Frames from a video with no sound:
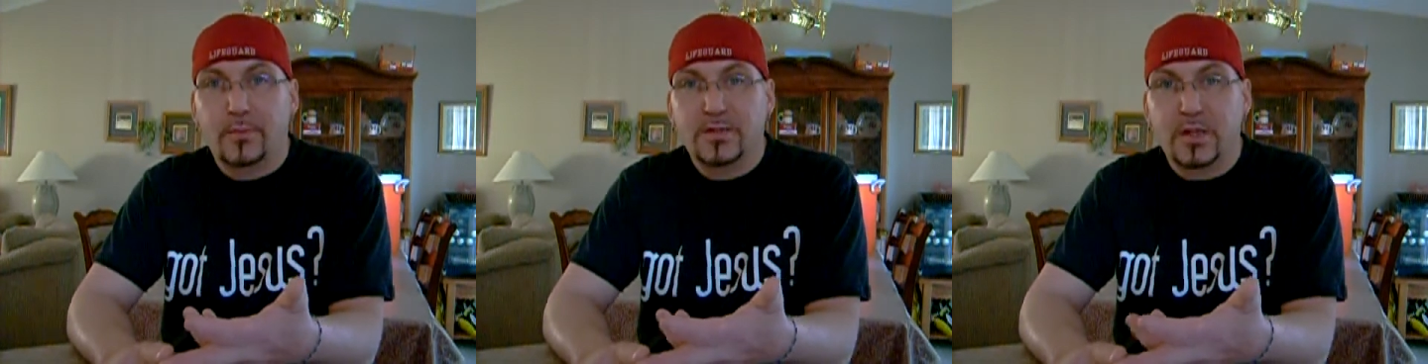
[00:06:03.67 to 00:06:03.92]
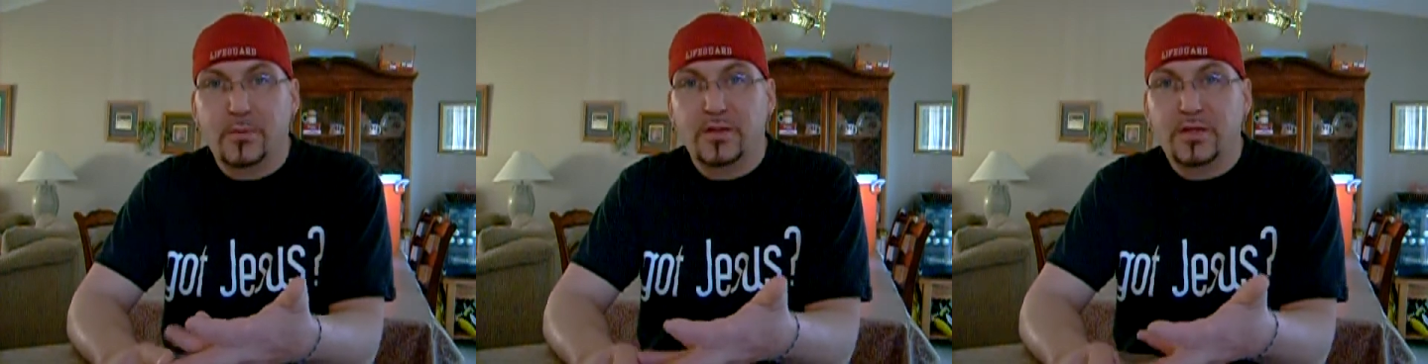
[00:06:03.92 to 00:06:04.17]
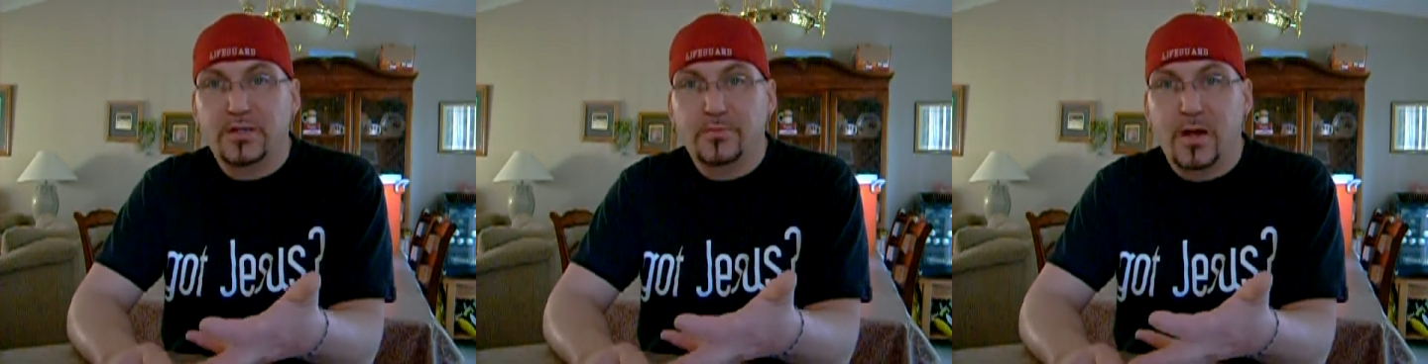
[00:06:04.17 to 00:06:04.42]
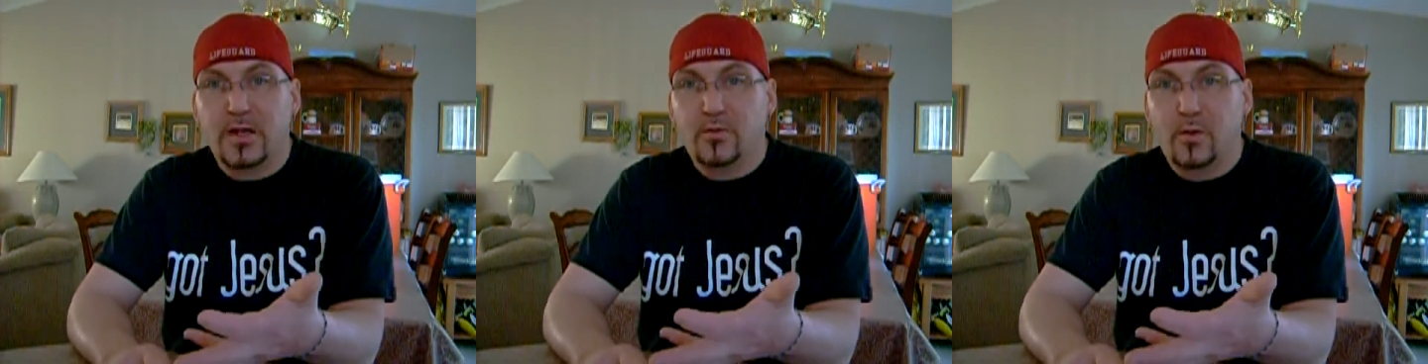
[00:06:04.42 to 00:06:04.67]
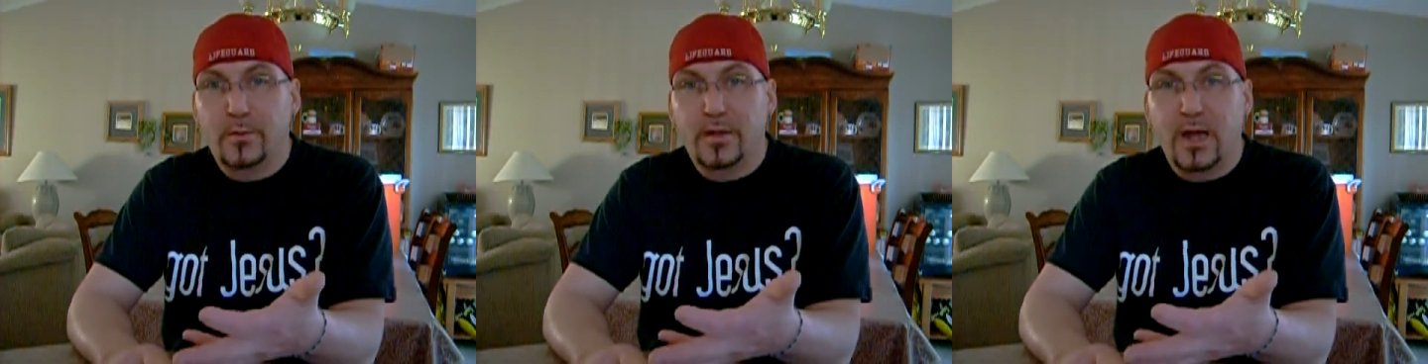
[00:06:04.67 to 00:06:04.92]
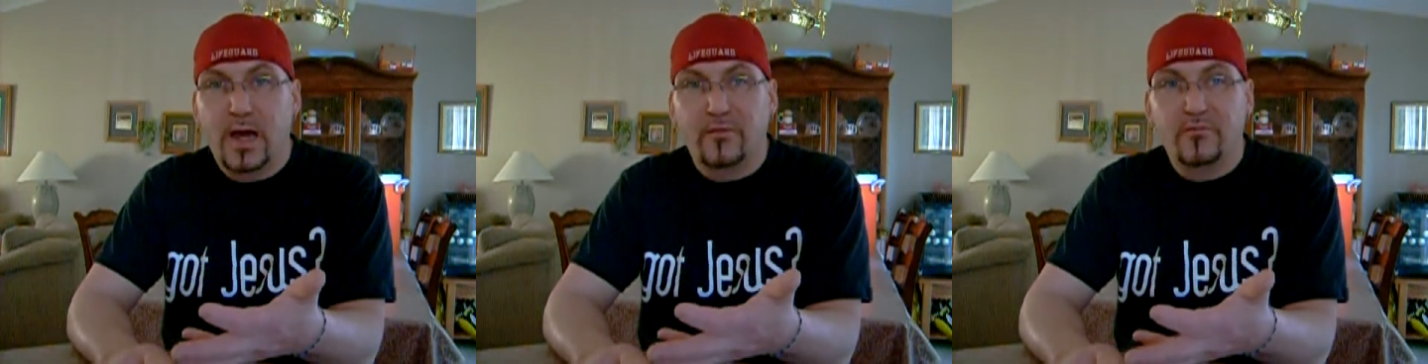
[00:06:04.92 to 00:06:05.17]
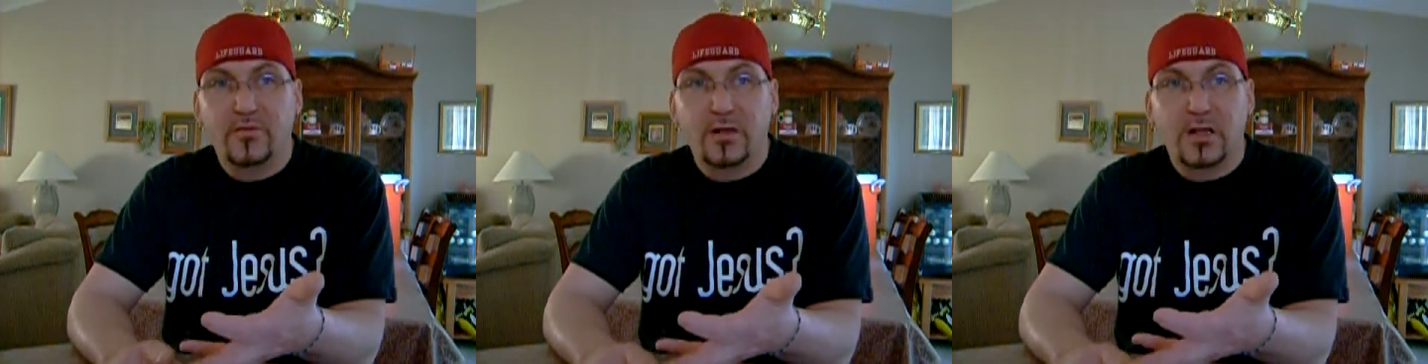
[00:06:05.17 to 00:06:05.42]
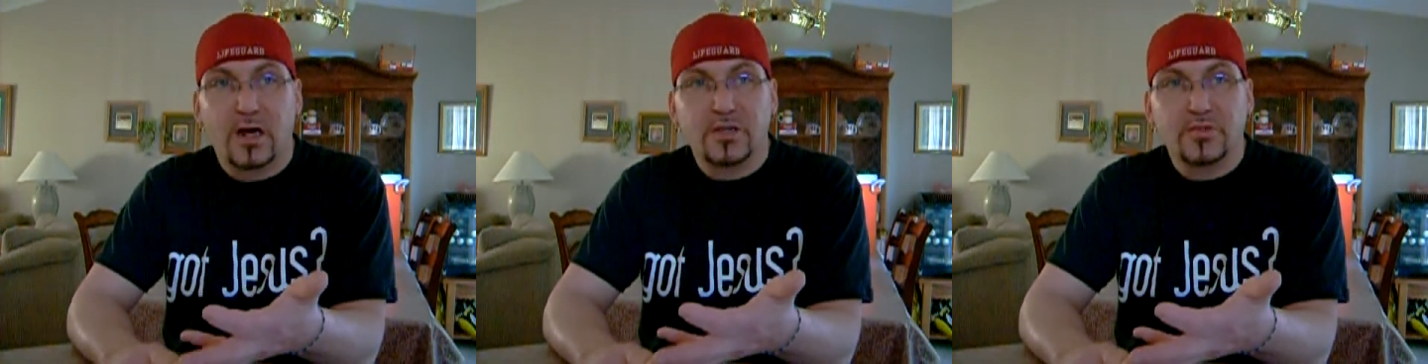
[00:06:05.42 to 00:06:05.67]
Some of these men and women have
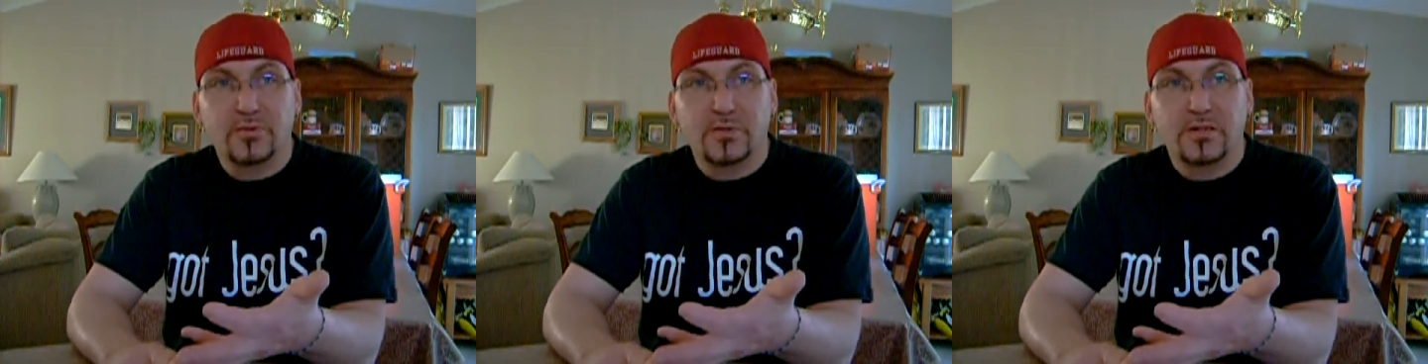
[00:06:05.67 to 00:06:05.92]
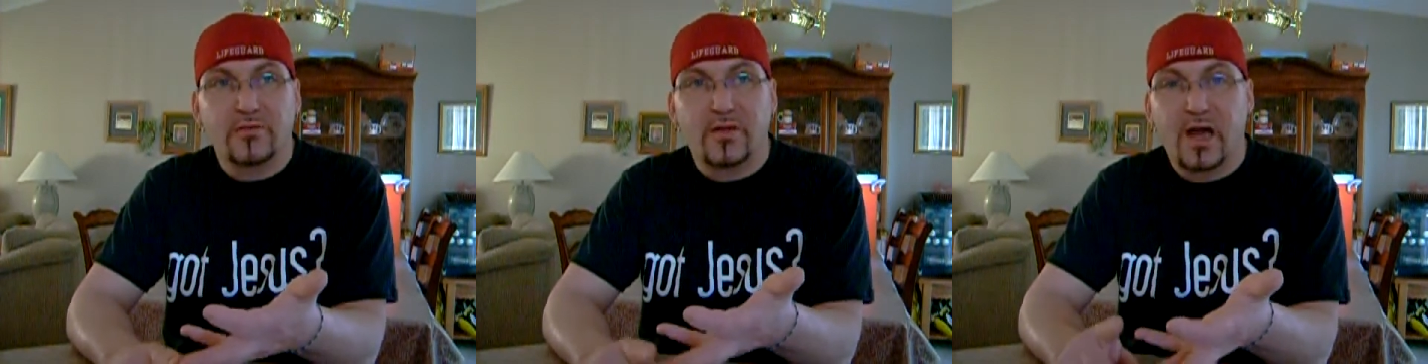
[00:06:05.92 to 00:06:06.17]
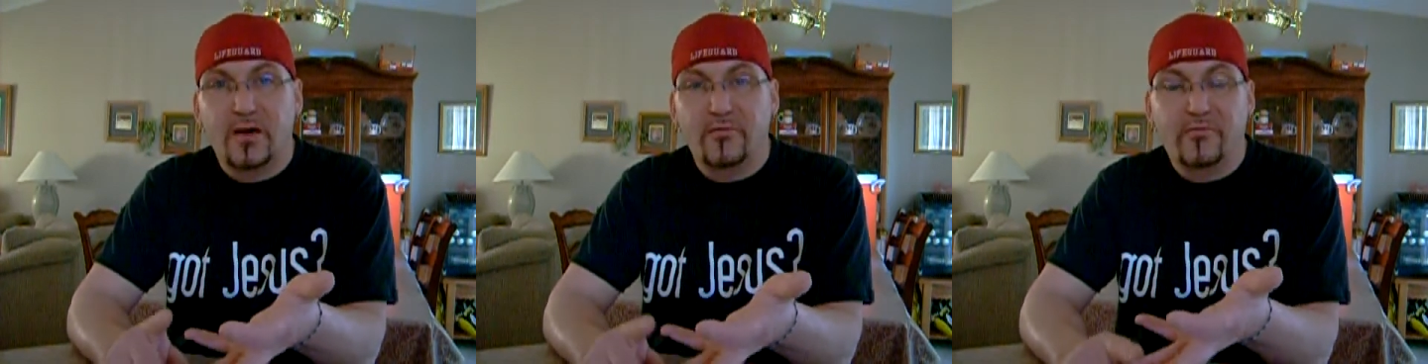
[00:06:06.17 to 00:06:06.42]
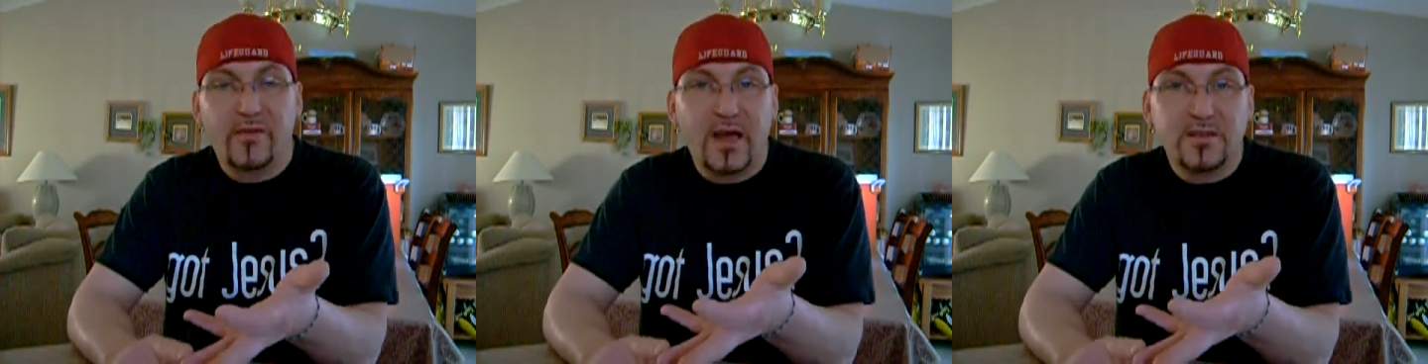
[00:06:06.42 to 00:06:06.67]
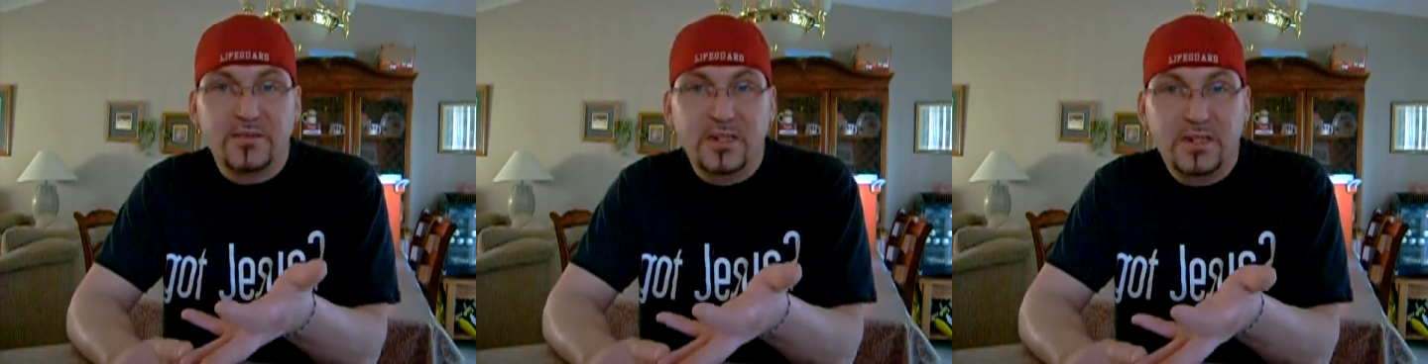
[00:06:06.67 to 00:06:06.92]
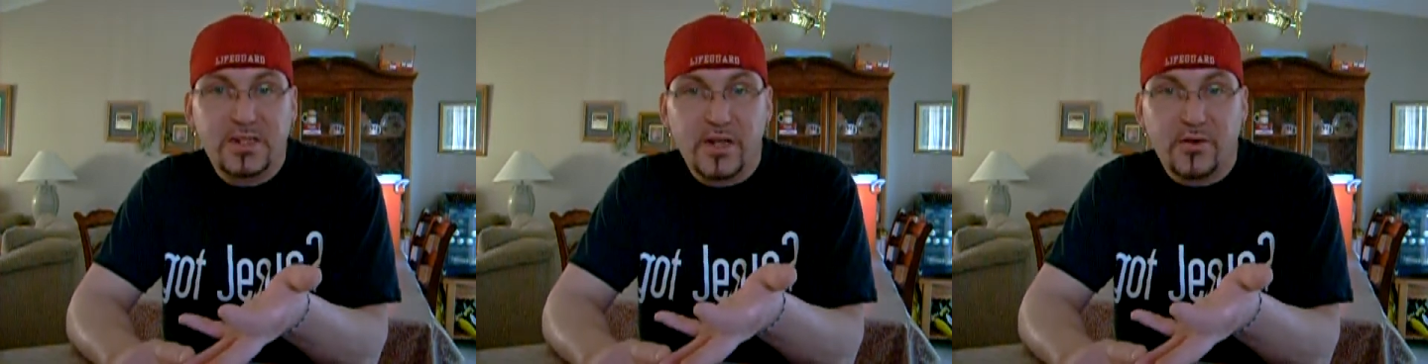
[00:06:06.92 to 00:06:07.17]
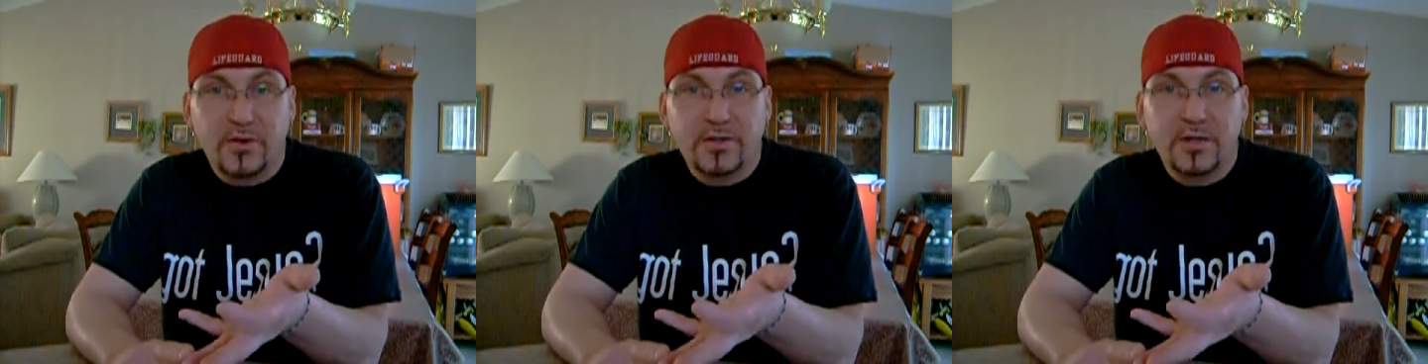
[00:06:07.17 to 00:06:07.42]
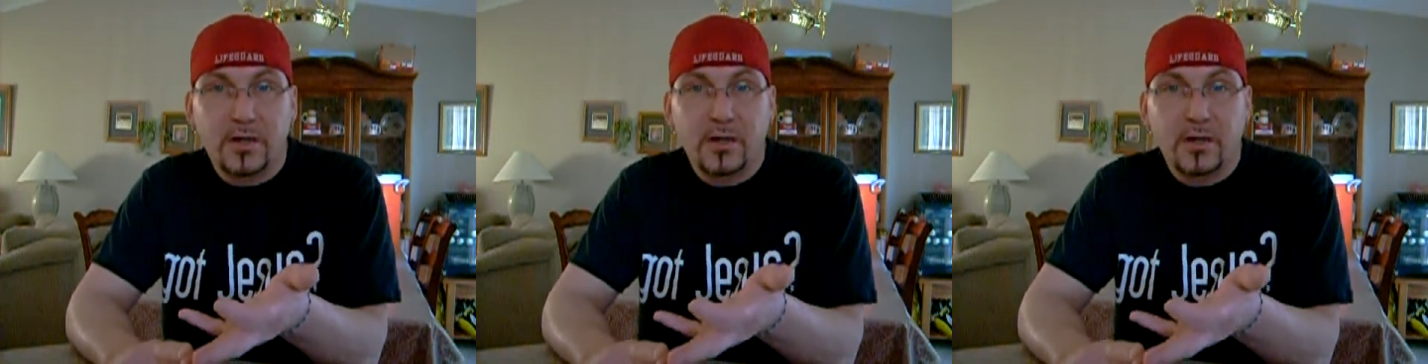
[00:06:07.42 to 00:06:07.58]
the luxuries of, they have fancy dinners.